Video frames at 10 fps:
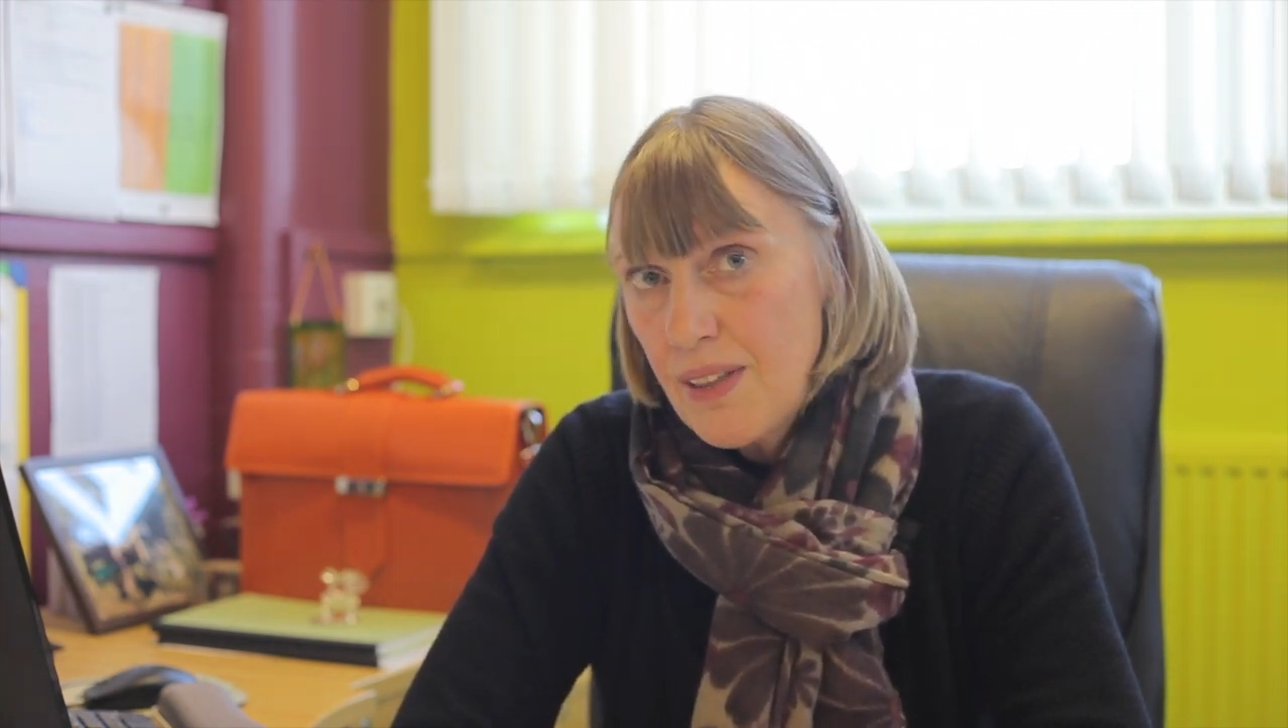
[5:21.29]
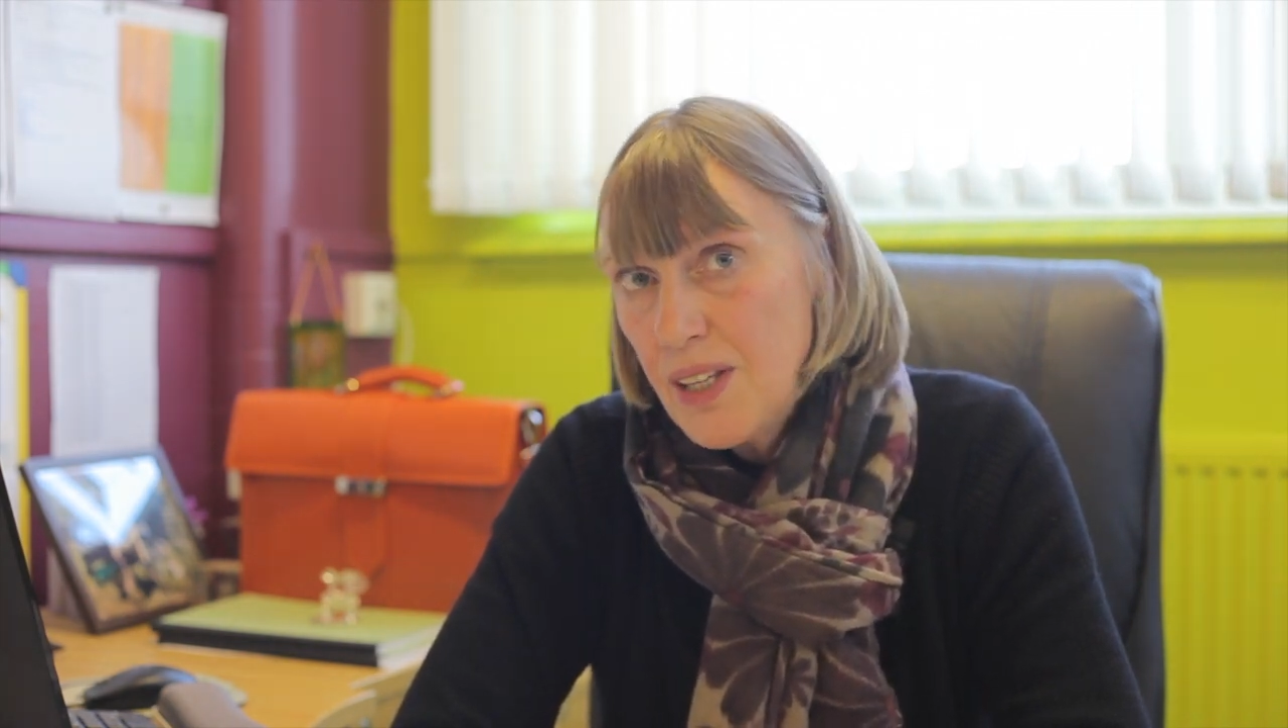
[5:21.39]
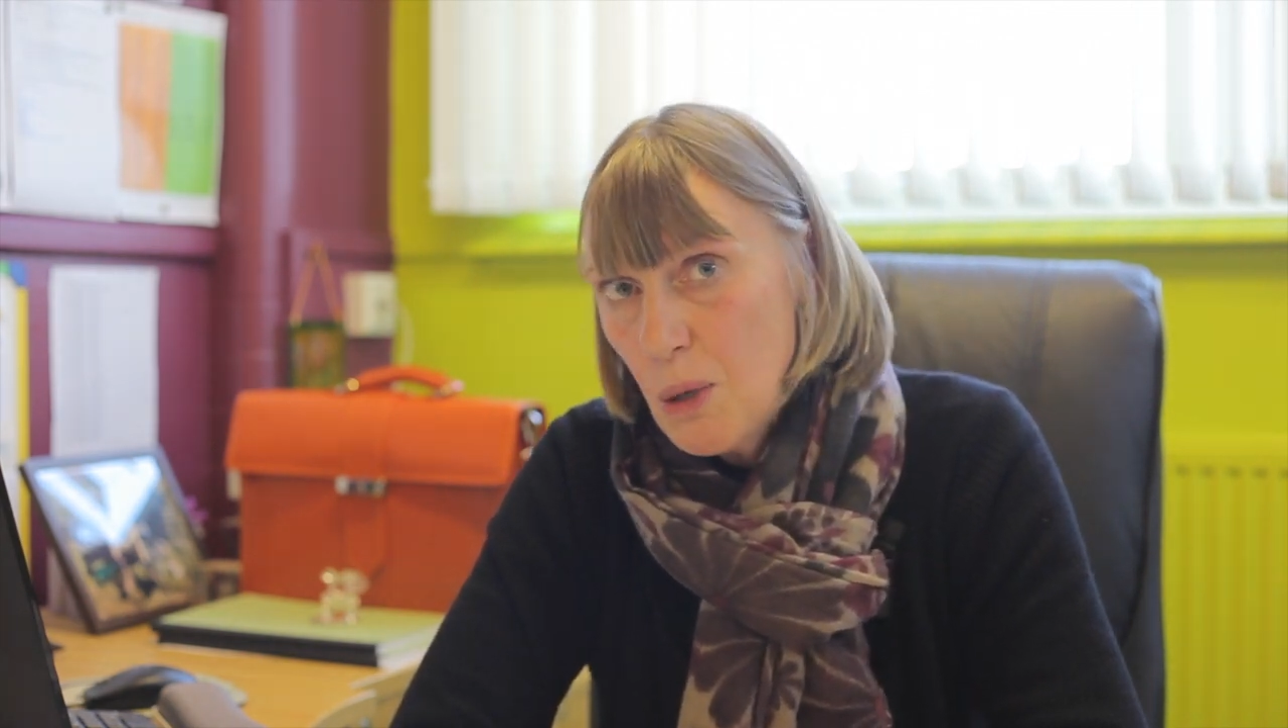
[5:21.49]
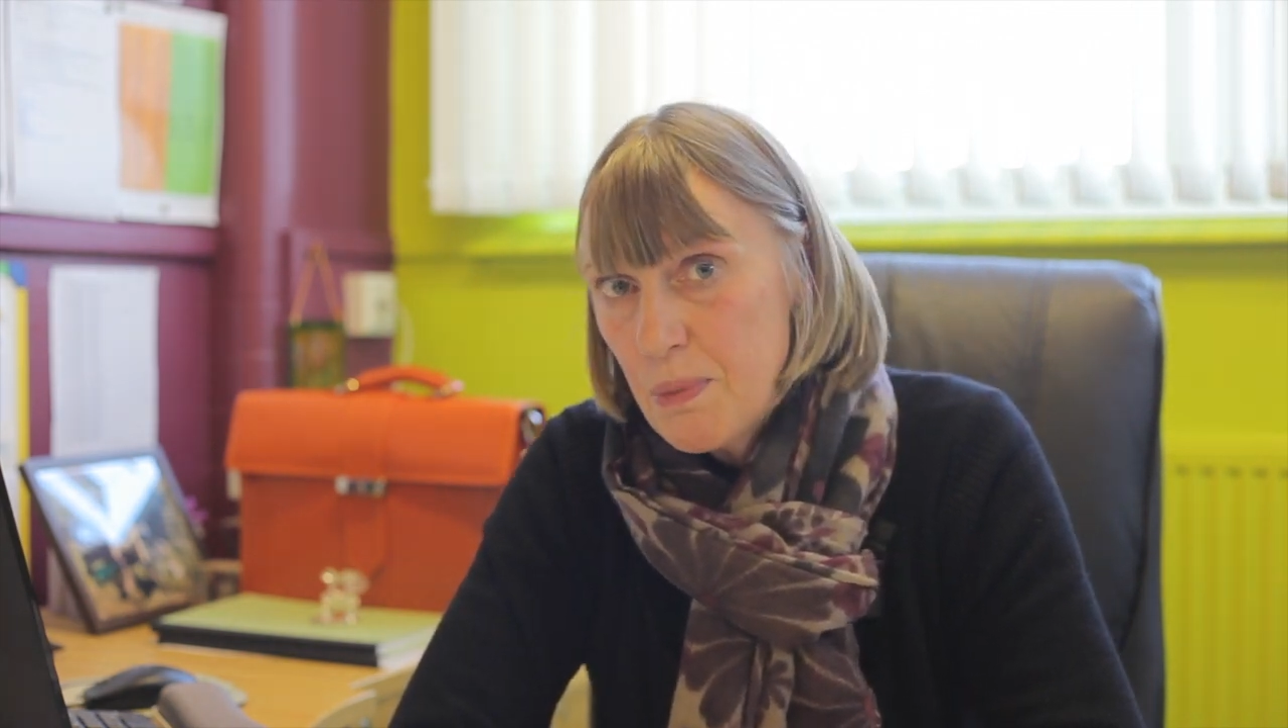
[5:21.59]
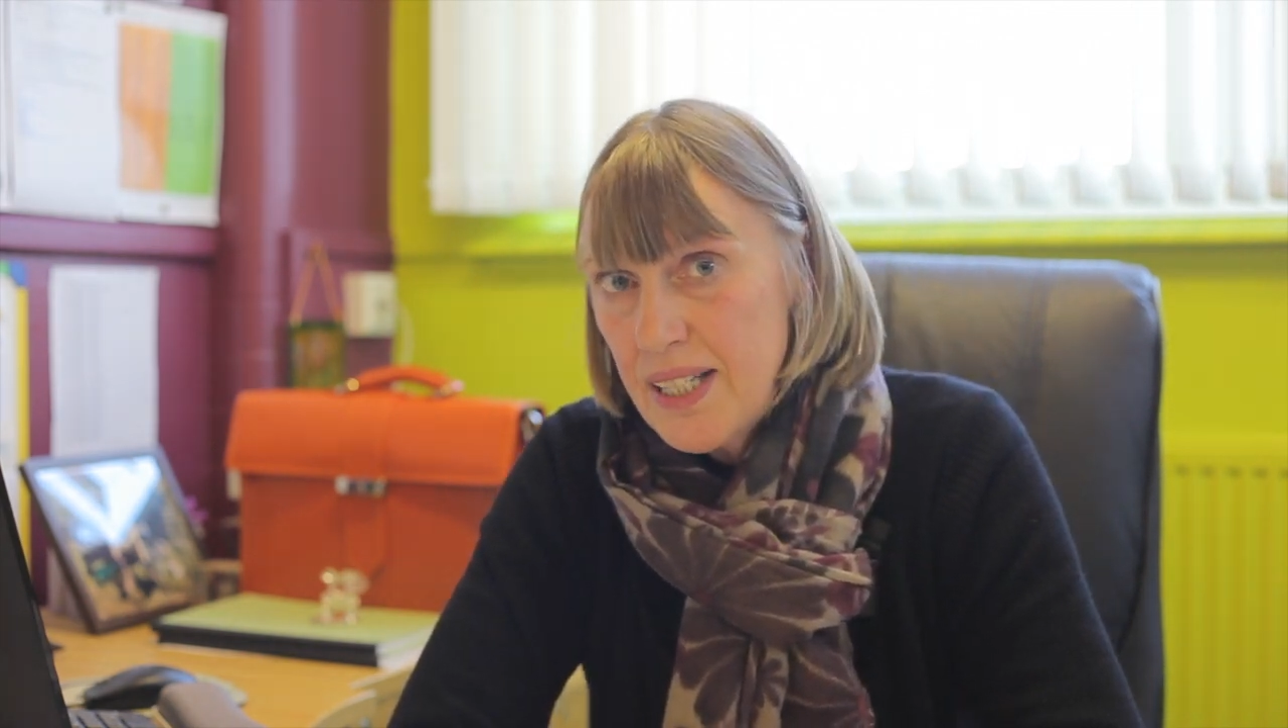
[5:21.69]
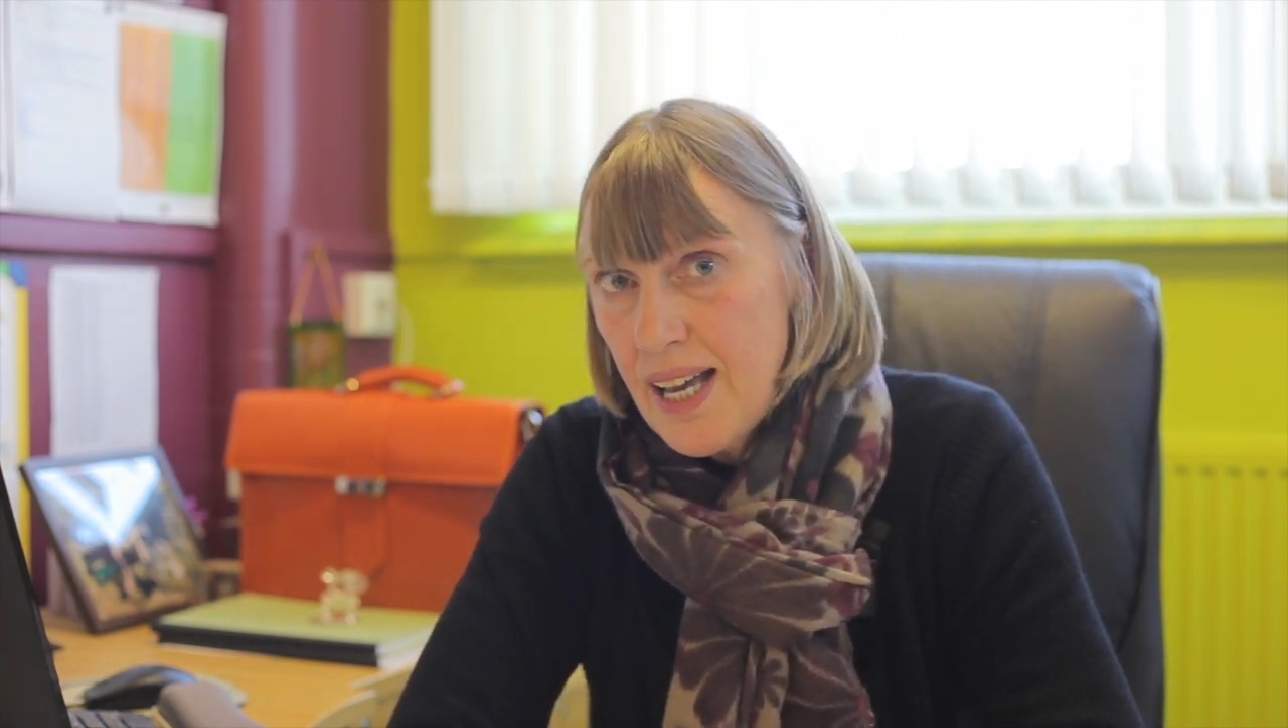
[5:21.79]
then the opposite